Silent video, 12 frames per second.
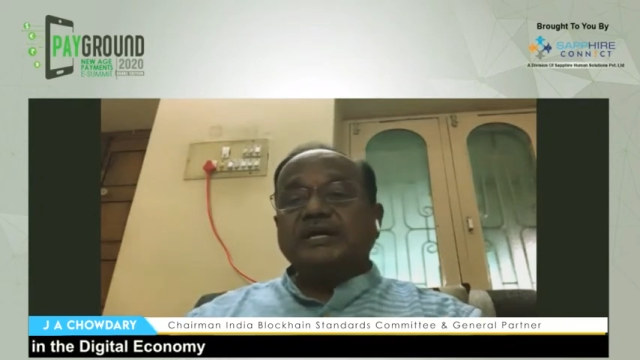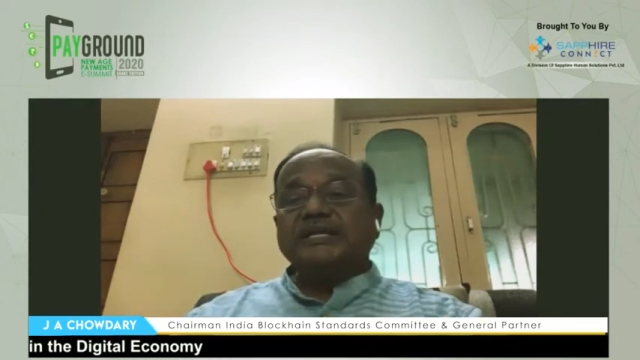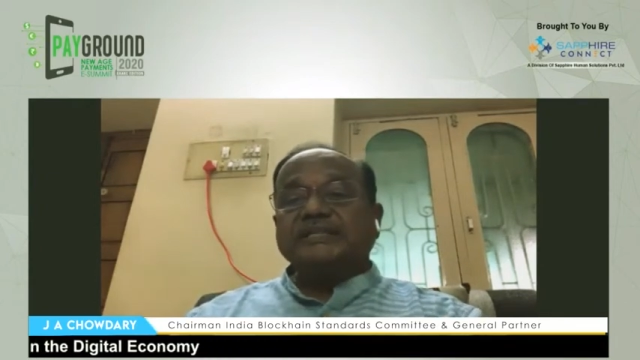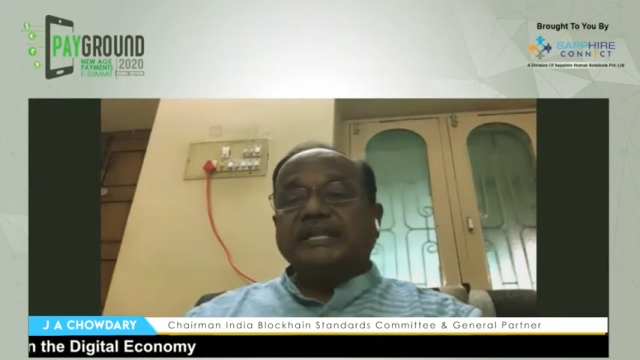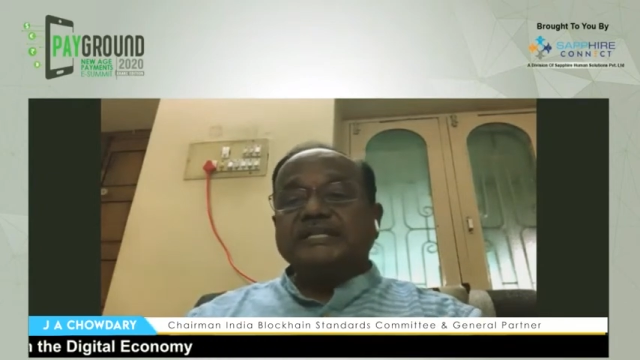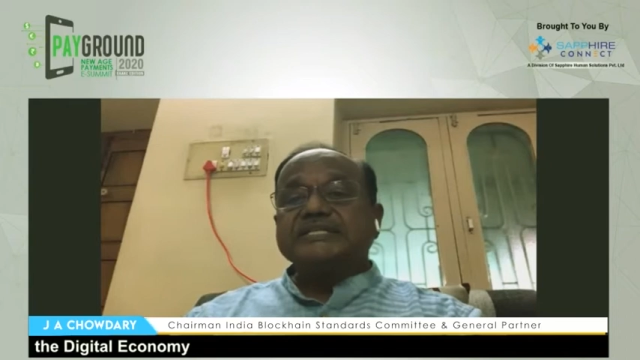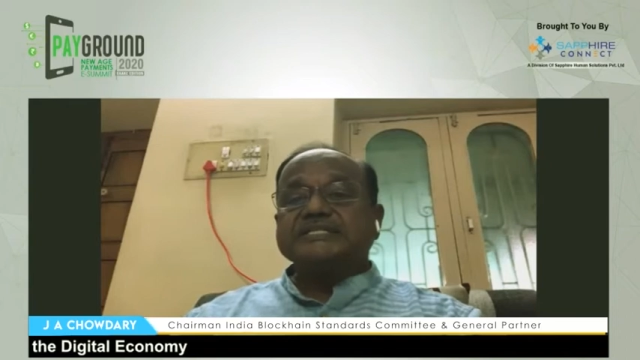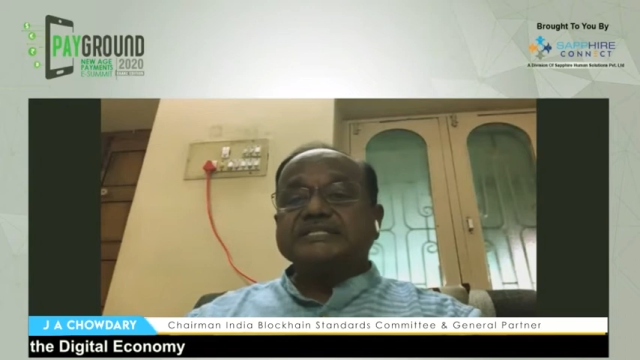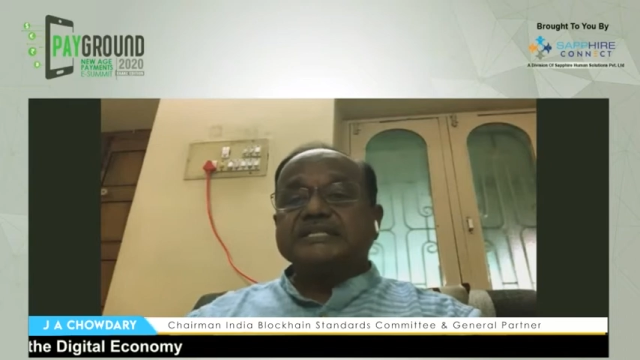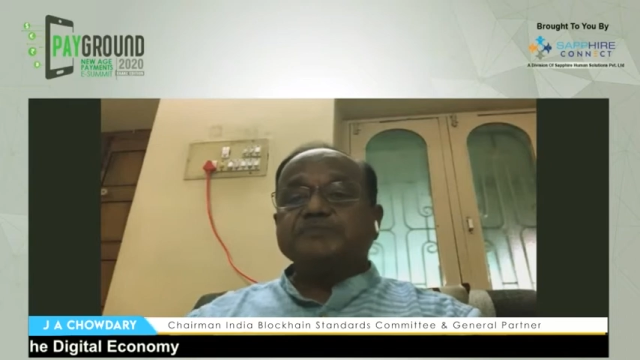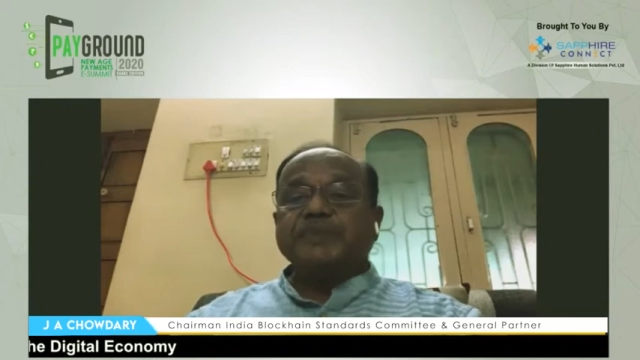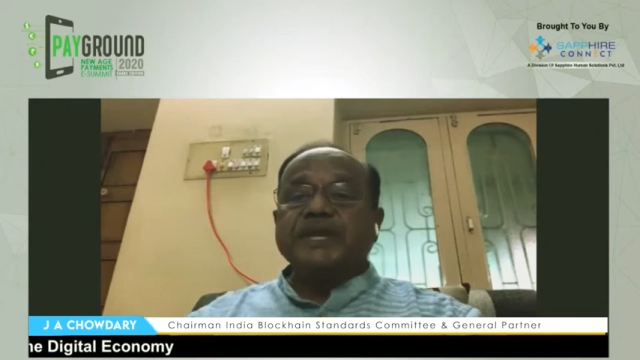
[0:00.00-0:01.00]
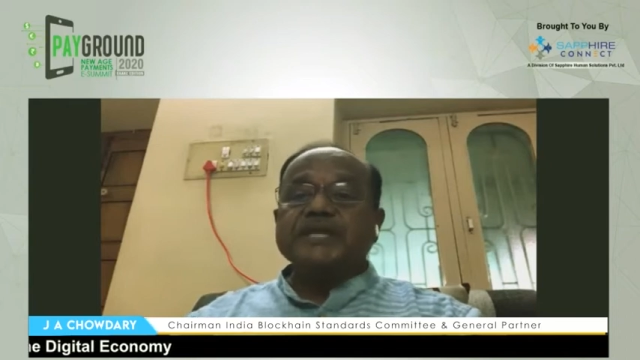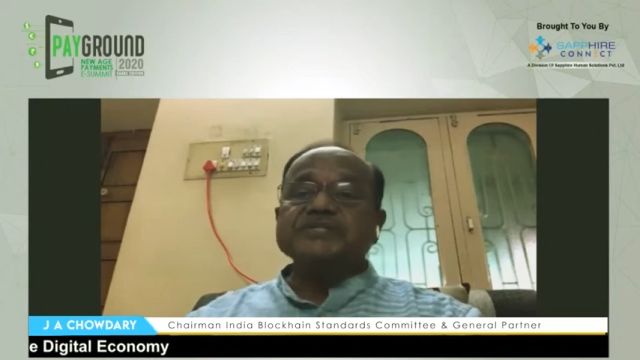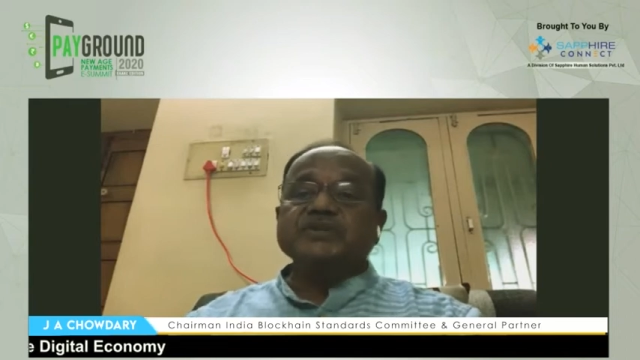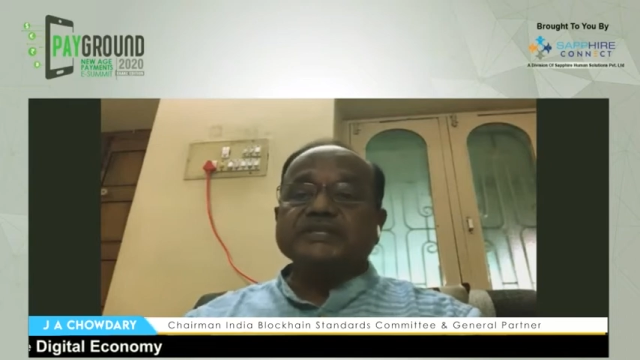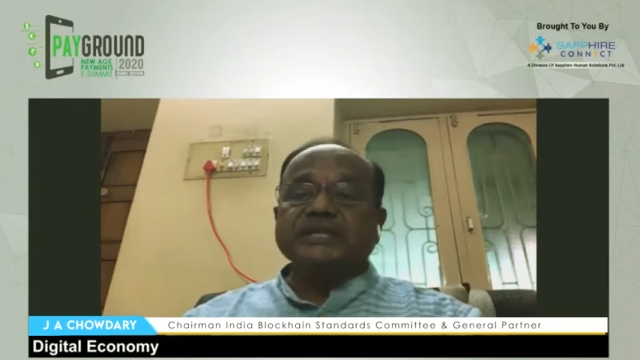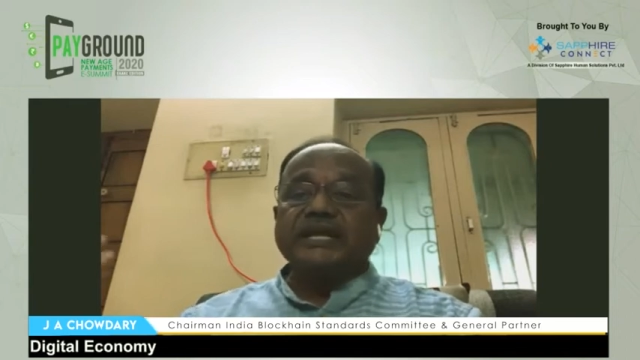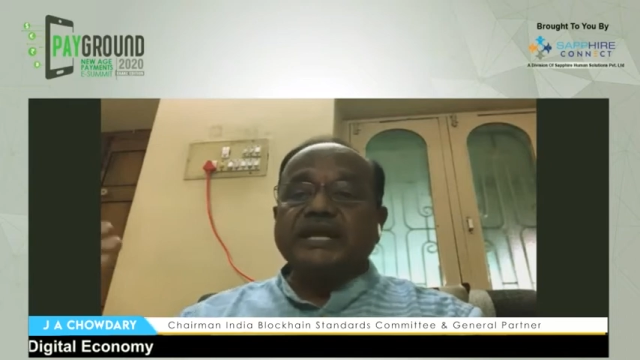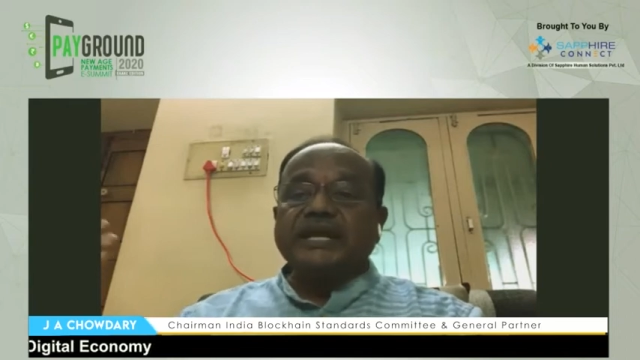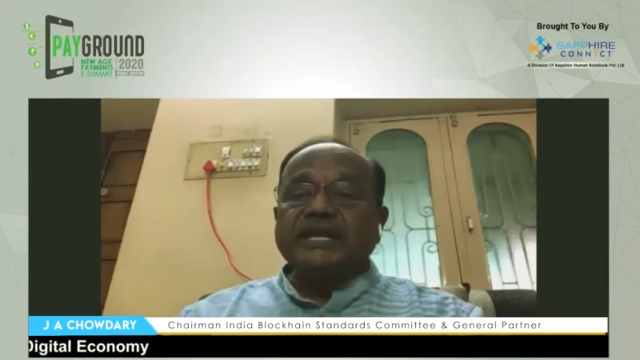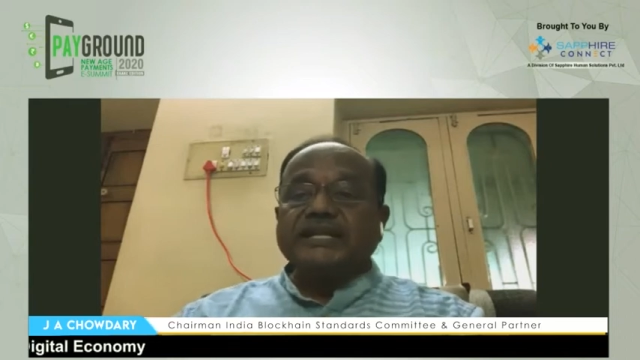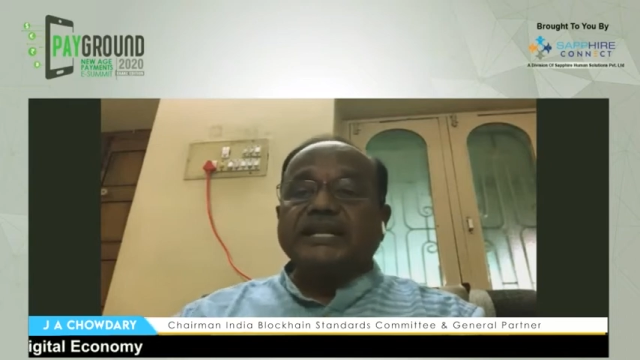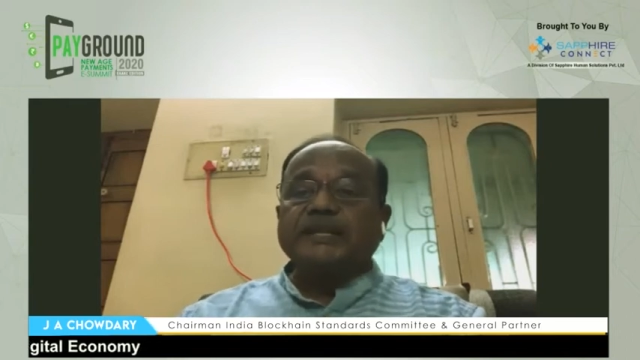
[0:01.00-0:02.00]
decisions based on the
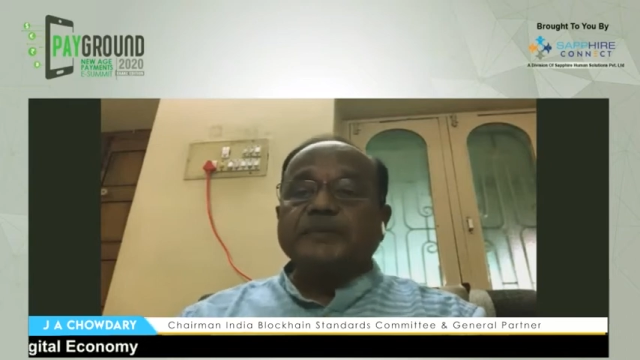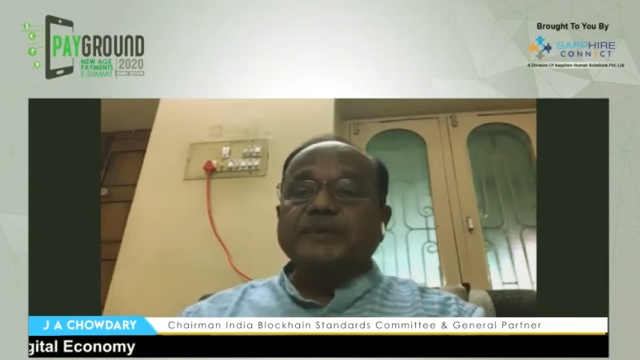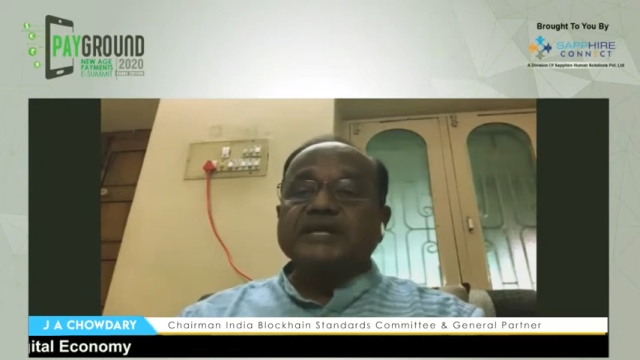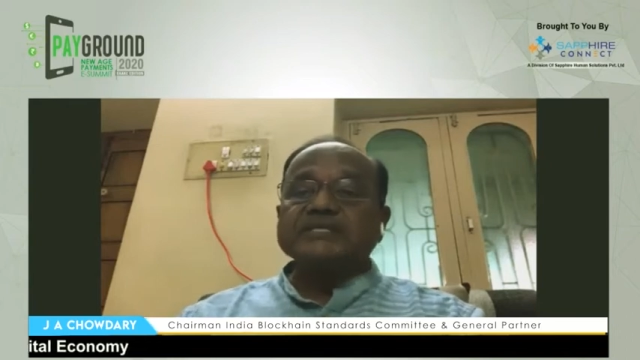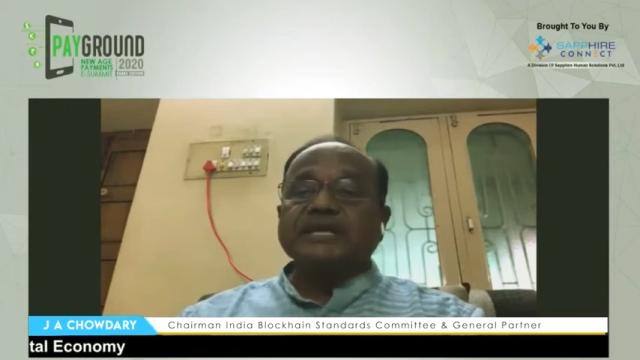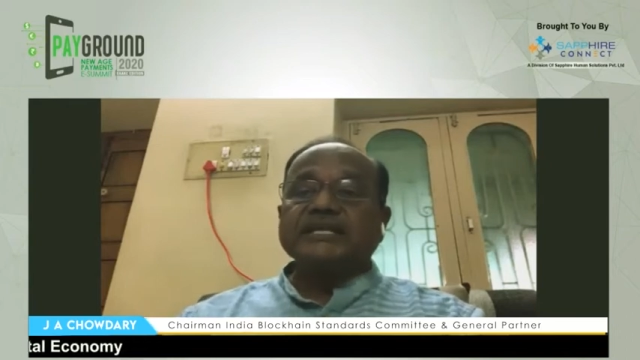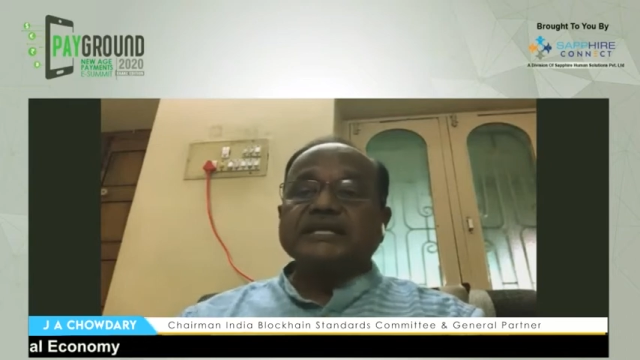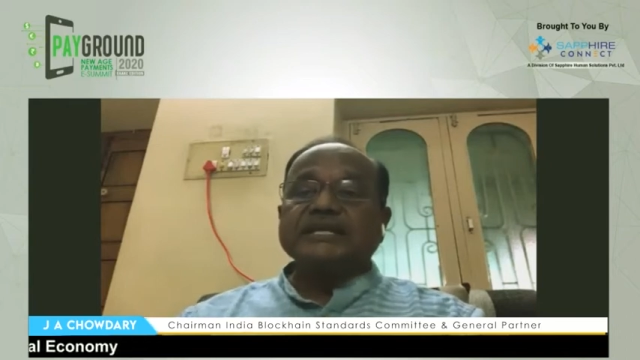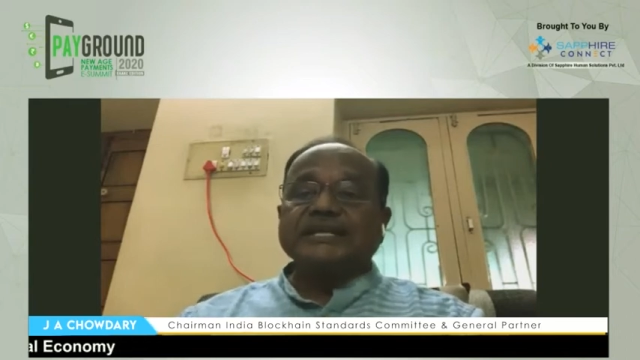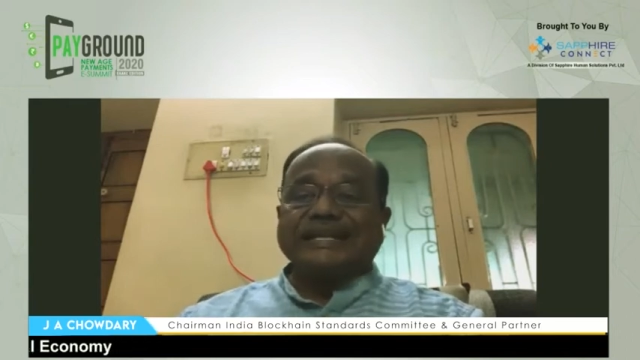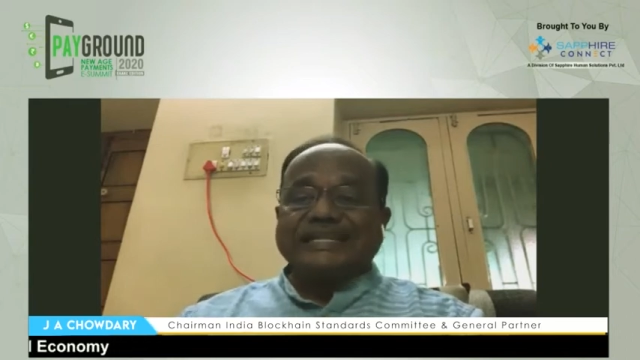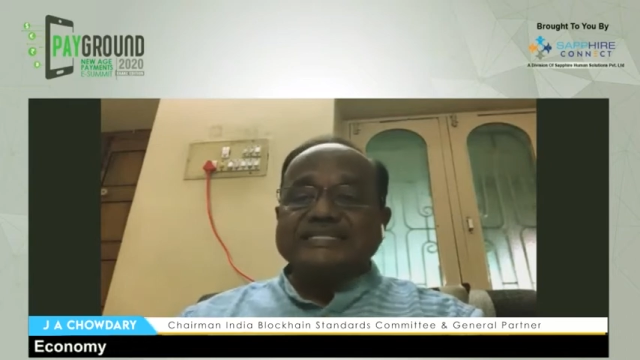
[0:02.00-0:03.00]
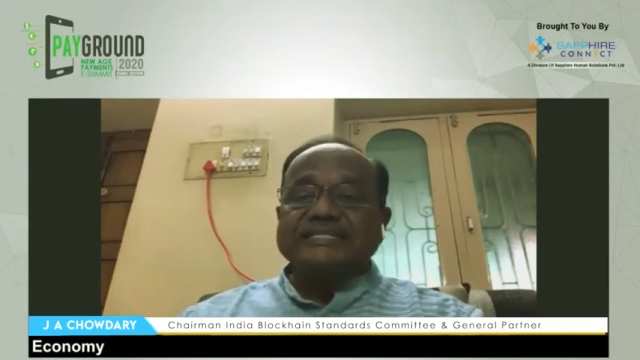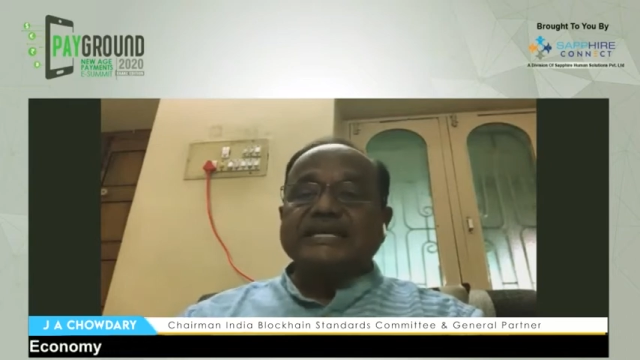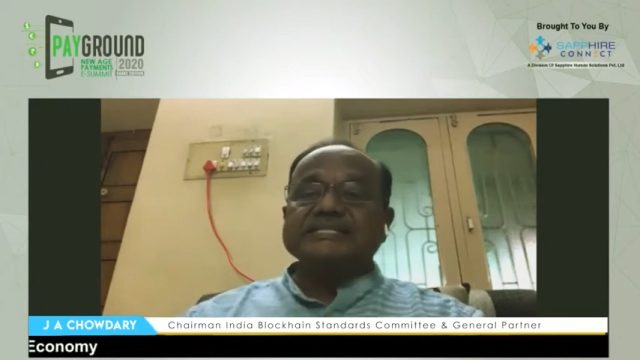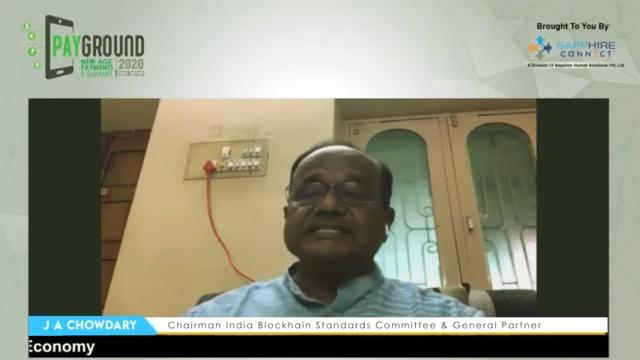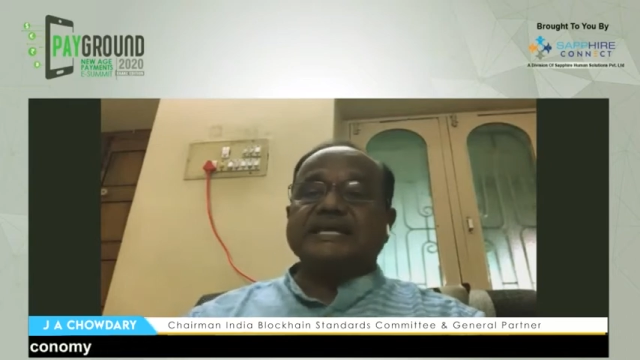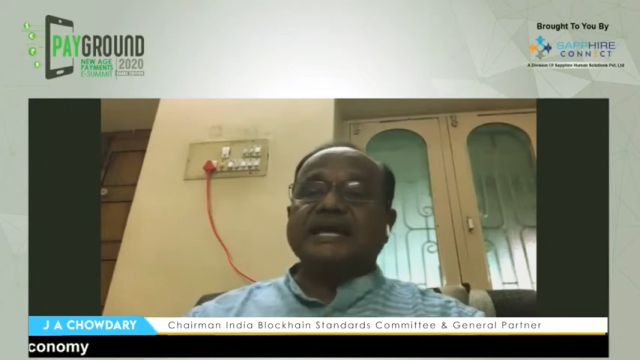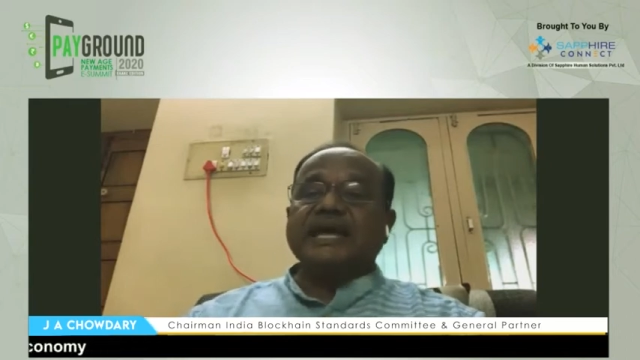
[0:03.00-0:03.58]
data, because data cleansing is